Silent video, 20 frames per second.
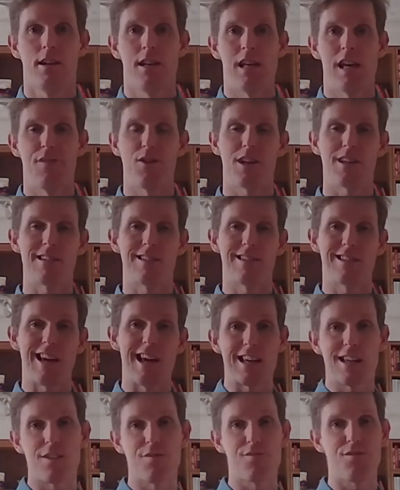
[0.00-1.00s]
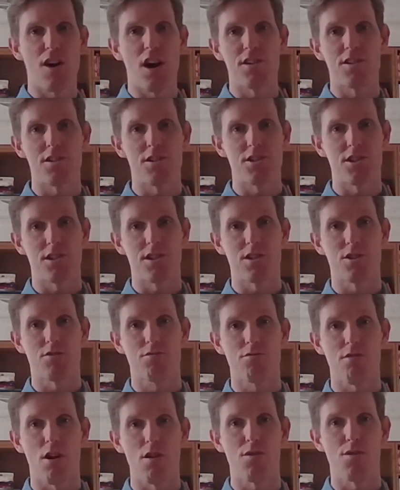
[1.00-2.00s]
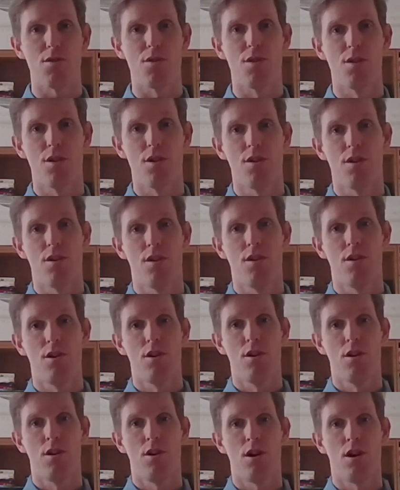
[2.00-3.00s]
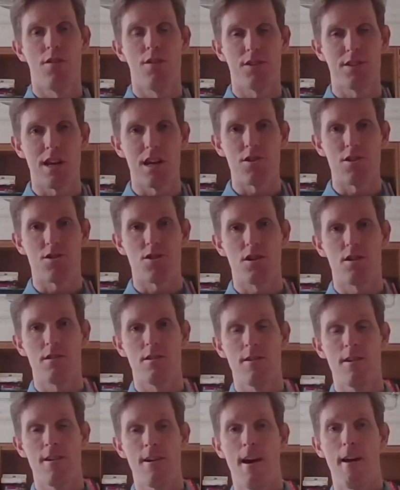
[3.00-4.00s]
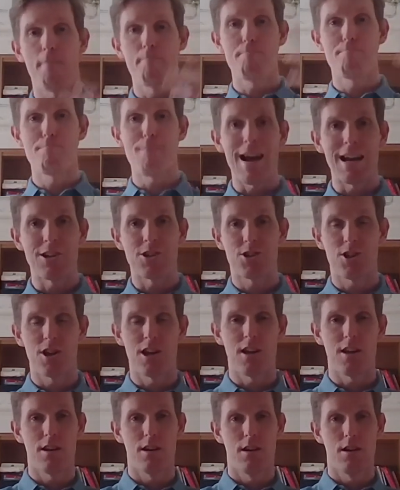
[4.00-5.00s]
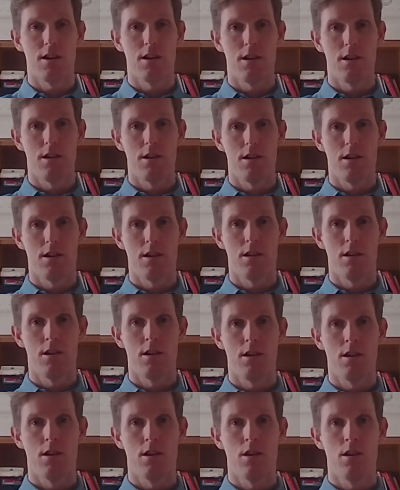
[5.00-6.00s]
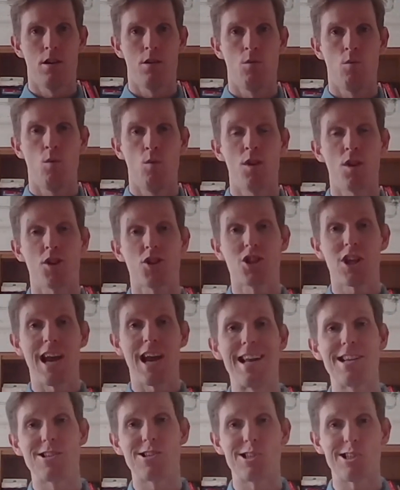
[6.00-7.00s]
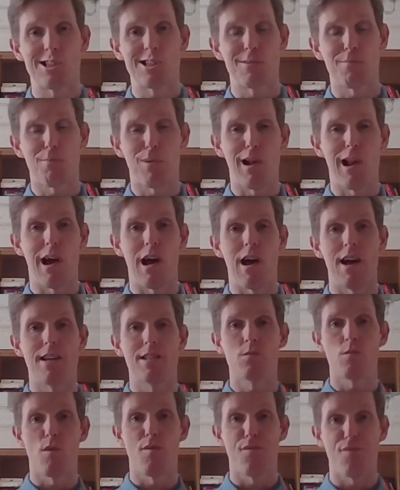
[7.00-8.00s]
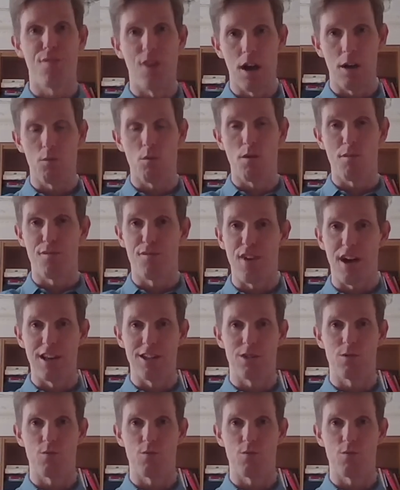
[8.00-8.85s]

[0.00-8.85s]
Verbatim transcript: If it can take advantage in this growth of attention and match it with a change in supply to affect what fans